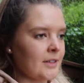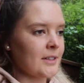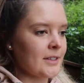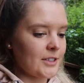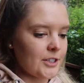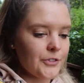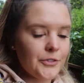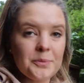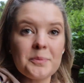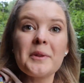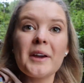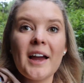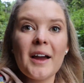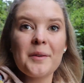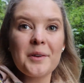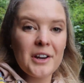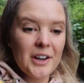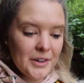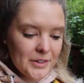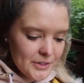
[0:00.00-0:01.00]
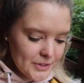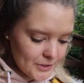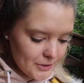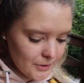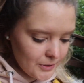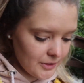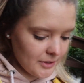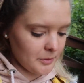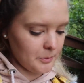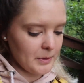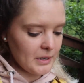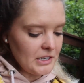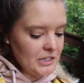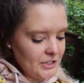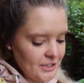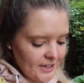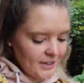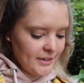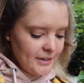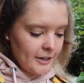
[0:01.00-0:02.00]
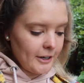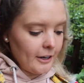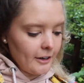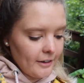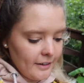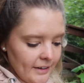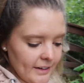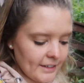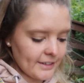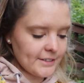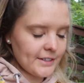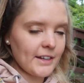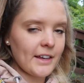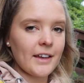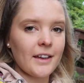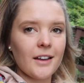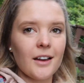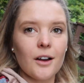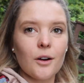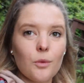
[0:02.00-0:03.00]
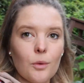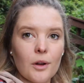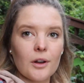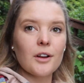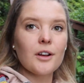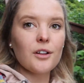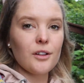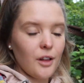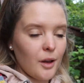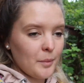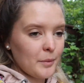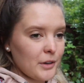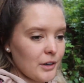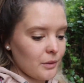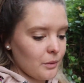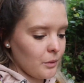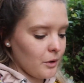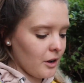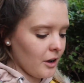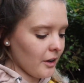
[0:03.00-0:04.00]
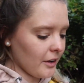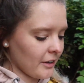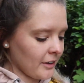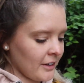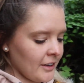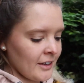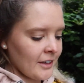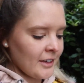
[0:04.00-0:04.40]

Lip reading: So from the campground to the beach down here, it's like a 1 kilometer walk.